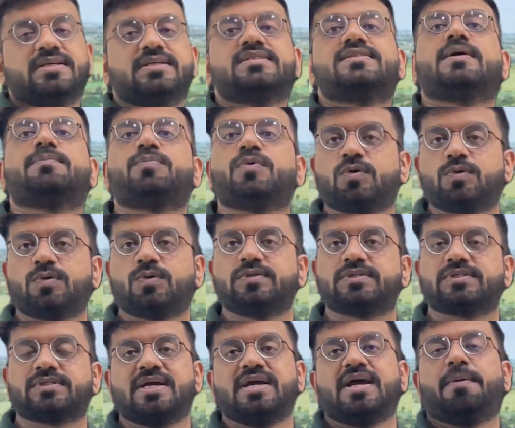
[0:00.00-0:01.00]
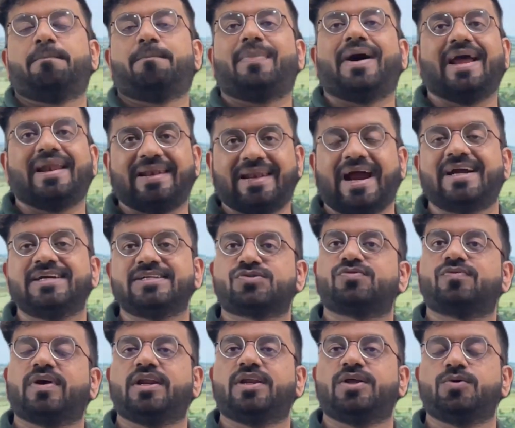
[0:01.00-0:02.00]
Suppose my land's
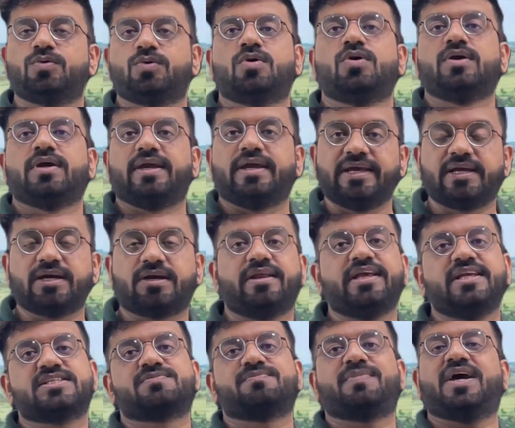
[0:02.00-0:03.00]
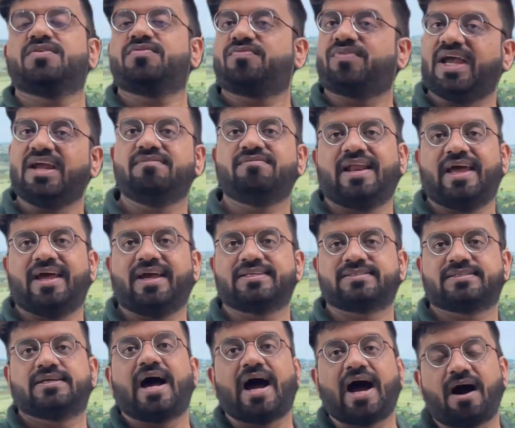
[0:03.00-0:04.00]
value increased by 5
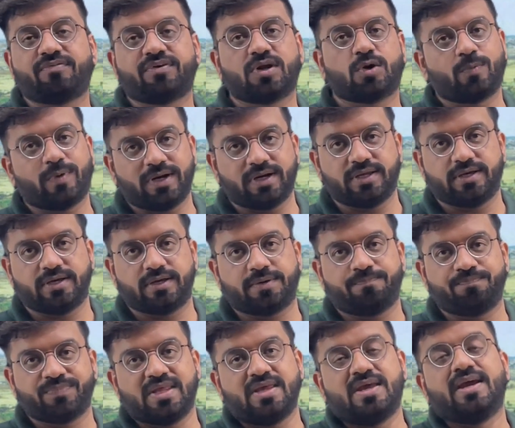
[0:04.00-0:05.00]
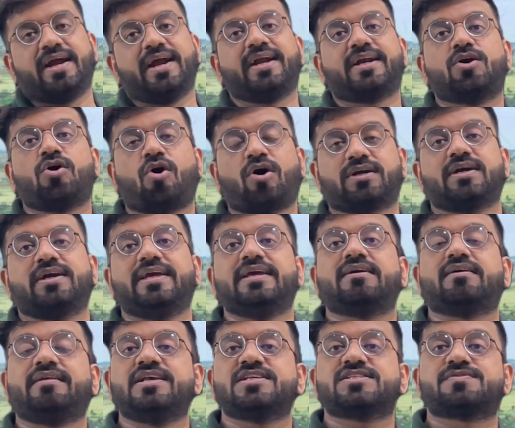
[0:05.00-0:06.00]
lakhs after 1 year, it got
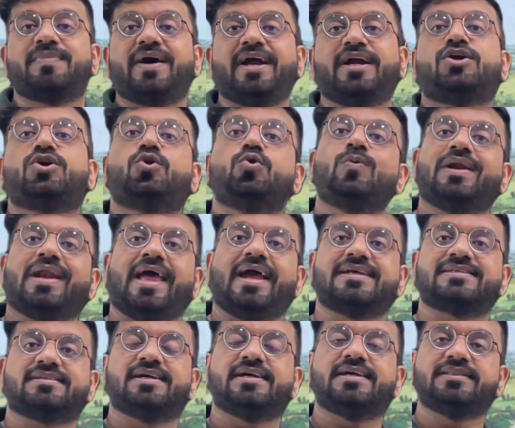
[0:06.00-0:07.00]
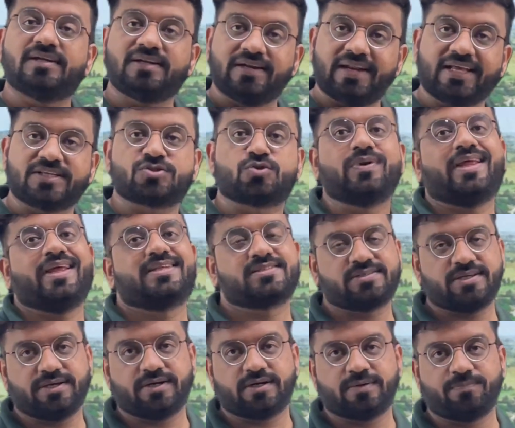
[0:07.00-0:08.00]
increased by 2 lakhs in the next to next
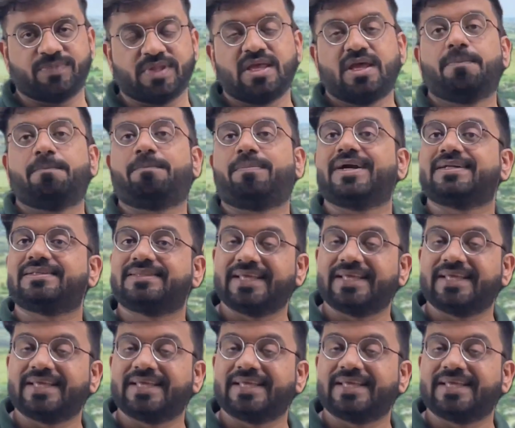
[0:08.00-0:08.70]
year, but